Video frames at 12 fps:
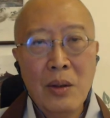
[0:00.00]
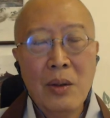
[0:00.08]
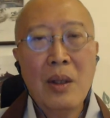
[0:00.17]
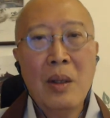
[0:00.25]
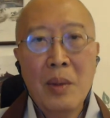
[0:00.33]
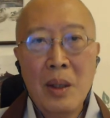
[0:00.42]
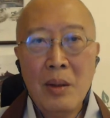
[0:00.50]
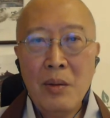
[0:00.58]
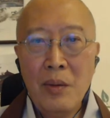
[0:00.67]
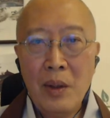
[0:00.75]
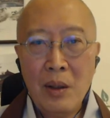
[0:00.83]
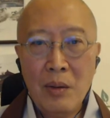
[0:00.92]
So
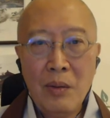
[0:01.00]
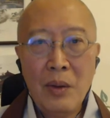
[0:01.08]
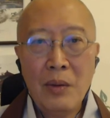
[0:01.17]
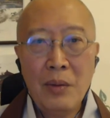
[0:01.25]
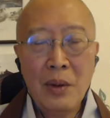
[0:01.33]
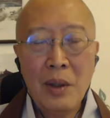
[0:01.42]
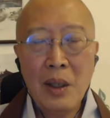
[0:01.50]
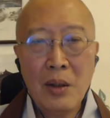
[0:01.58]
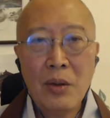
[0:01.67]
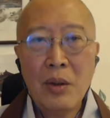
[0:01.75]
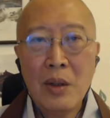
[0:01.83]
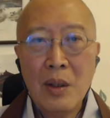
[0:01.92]
sometimes feeling fearful and
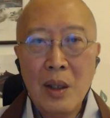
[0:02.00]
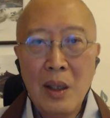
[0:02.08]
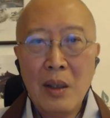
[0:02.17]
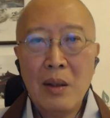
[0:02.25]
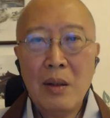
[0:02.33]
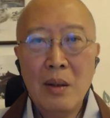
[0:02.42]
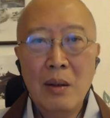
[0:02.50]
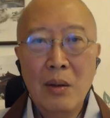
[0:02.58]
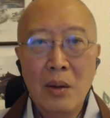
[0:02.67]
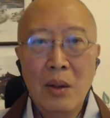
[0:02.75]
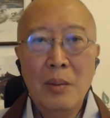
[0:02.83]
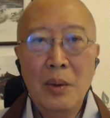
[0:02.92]
anxious is
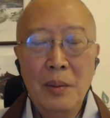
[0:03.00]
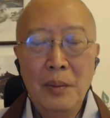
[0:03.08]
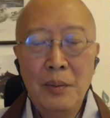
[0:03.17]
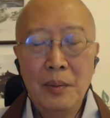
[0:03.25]
normal.